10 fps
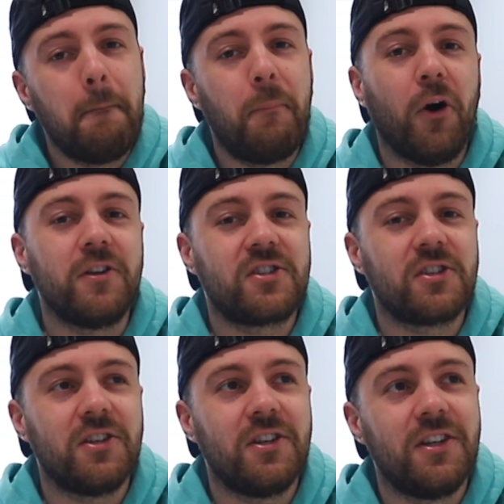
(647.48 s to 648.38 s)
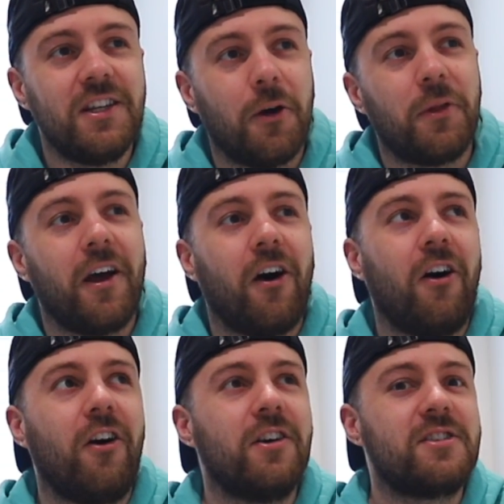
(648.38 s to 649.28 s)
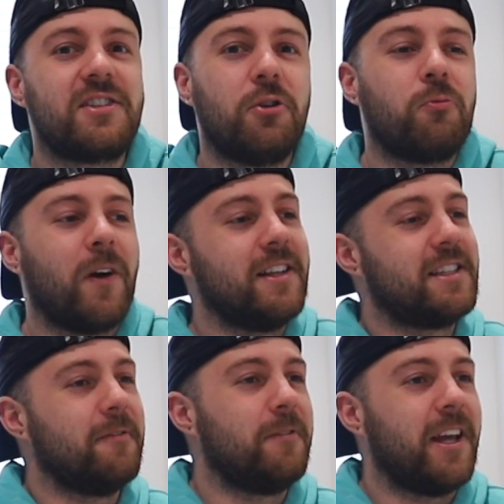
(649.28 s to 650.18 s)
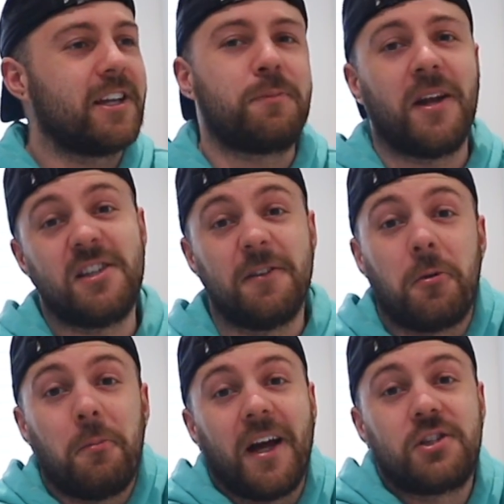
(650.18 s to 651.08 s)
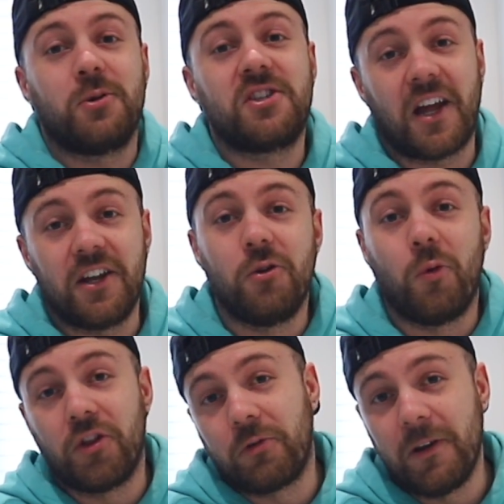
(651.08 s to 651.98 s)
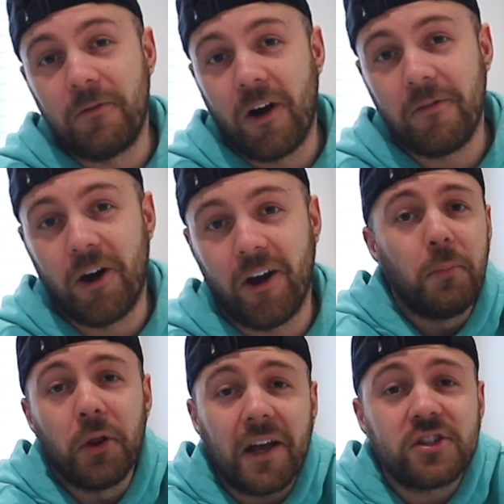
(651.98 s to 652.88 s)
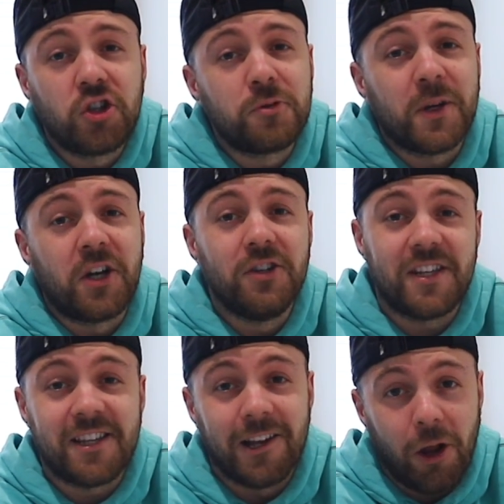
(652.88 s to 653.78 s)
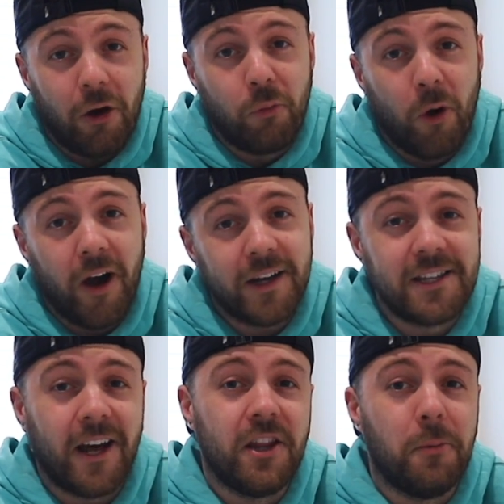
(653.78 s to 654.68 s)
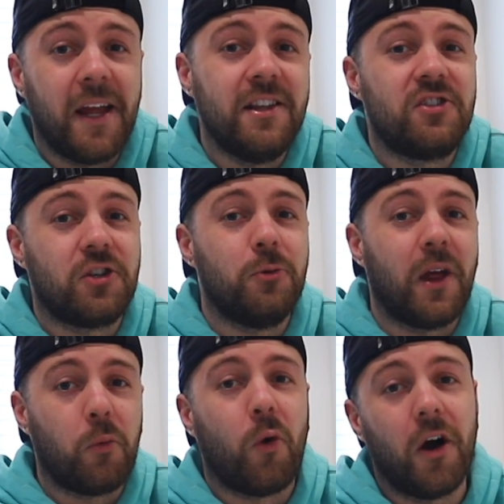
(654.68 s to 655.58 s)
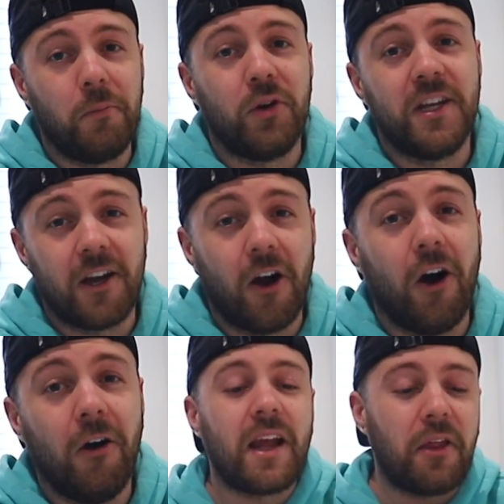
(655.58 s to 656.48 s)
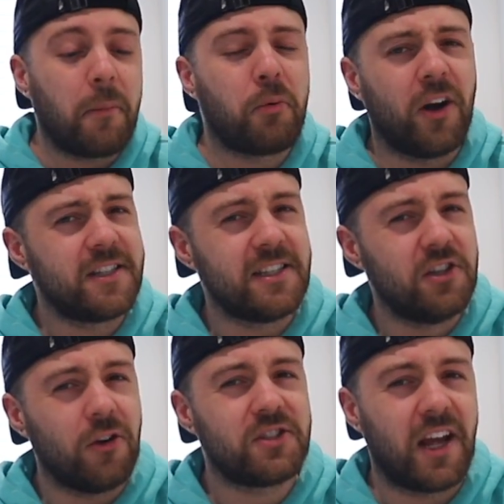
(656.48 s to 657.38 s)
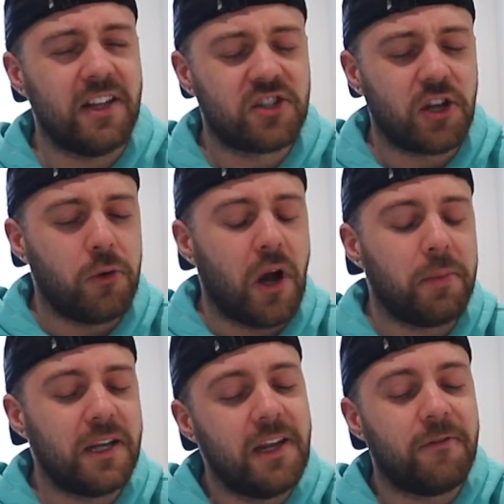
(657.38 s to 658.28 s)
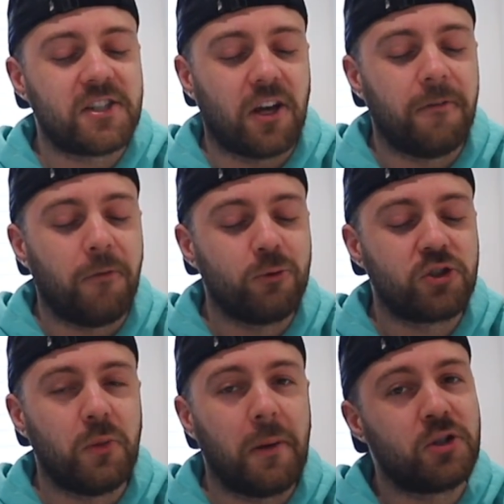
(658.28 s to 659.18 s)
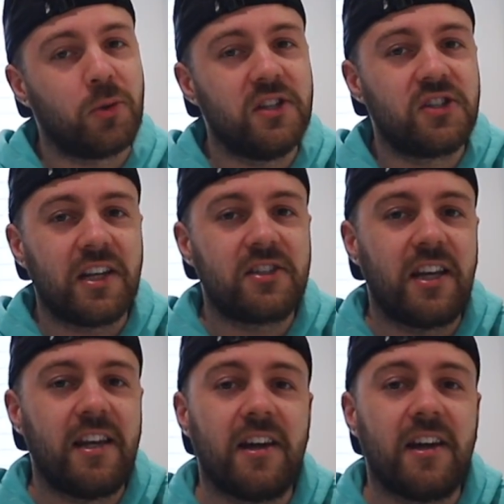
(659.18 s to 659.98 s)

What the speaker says: but you know, they are still relatively expensive compared to a standard 135i. But that's just because it's a lot of work turning them into that wide body car. Now, that price is not set in stone. I believe it's going to fall somewhere between £16,000